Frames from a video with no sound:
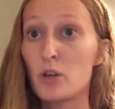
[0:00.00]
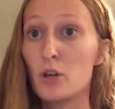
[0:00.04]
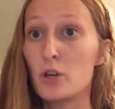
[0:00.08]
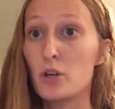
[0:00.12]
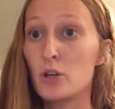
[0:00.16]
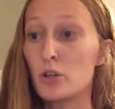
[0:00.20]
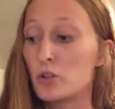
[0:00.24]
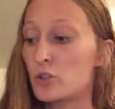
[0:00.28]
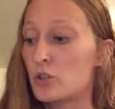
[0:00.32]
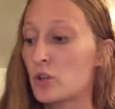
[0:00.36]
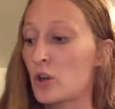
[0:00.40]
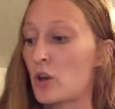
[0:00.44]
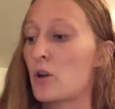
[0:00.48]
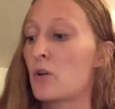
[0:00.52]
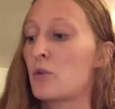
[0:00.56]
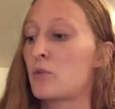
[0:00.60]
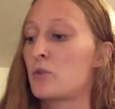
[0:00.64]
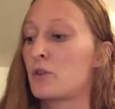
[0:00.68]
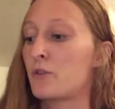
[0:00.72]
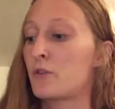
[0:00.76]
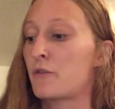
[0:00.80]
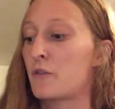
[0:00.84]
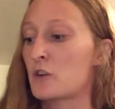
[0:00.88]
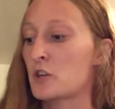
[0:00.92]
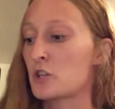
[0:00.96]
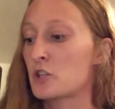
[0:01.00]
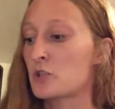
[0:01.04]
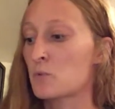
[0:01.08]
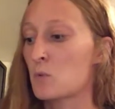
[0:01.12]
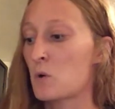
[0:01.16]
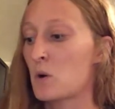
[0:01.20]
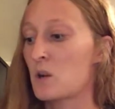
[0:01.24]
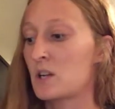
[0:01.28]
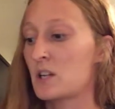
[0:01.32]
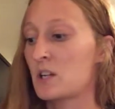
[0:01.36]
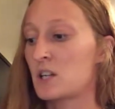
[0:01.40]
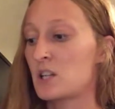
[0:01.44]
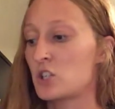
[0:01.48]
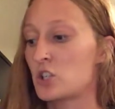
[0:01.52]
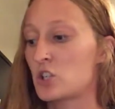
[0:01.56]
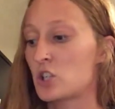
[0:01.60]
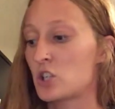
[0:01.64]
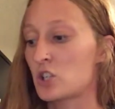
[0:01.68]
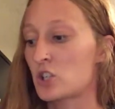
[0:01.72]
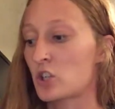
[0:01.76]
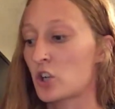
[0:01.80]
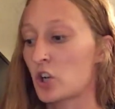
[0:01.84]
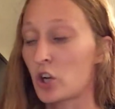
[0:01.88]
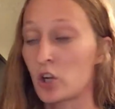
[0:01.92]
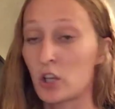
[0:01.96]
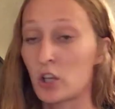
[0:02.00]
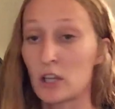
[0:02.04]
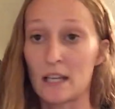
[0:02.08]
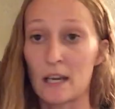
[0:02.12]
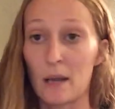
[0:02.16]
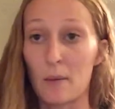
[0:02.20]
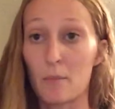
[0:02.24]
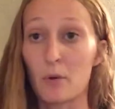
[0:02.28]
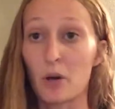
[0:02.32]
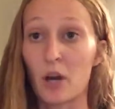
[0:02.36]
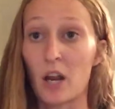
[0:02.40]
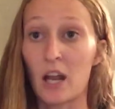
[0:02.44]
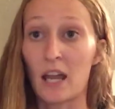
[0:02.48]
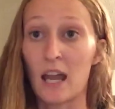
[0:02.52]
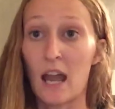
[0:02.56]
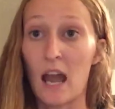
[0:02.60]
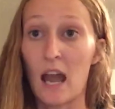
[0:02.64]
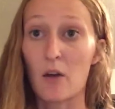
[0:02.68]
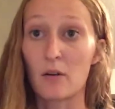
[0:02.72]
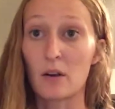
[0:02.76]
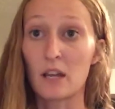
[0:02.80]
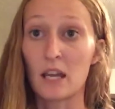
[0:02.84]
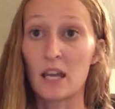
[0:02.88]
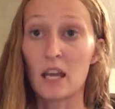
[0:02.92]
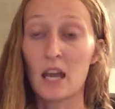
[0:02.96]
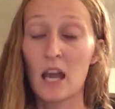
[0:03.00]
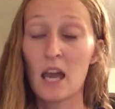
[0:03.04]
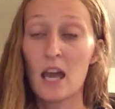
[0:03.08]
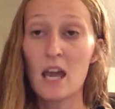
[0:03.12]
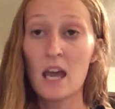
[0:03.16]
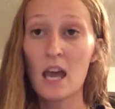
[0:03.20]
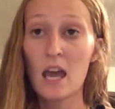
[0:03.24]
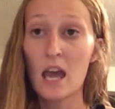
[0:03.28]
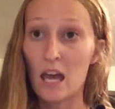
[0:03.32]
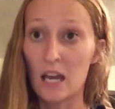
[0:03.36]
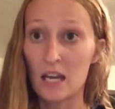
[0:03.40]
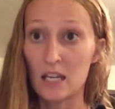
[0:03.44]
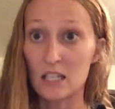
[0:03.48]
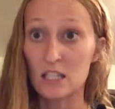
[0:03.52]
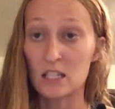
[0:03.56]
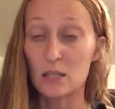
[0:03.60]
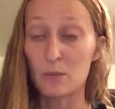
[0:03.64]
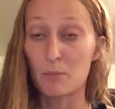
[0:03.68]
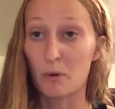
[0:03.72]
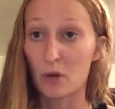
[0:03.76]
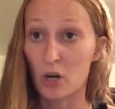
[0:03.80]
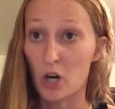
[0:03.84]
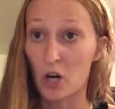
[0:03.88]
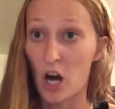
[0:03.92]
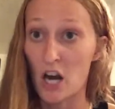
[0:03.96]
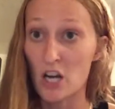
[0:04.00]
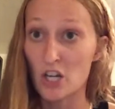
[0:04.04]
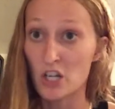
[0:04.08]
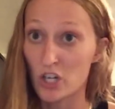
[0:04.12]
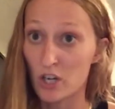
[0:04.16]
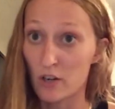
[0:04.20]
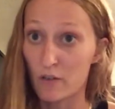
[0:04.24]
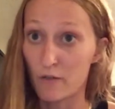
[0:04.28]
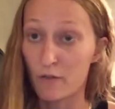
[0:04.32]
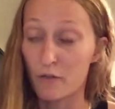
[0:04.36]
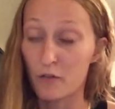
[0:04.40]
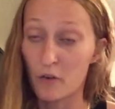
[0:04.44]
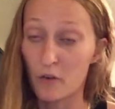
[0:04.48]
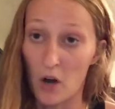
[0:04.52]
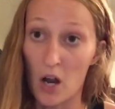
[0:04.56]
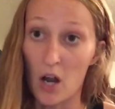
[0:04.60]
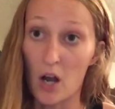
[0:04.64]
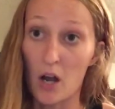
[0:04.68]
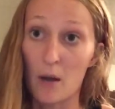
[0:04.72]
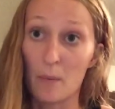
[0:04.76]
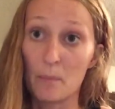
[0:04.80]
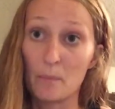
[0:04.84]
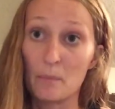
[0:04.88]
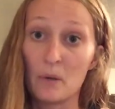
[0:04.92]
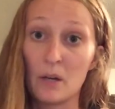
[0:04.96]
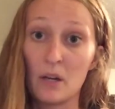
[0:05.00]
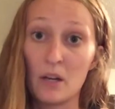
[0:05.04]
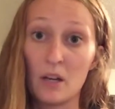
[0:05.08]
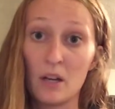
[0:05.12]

So the first one is just early number and counting, and it's the progression from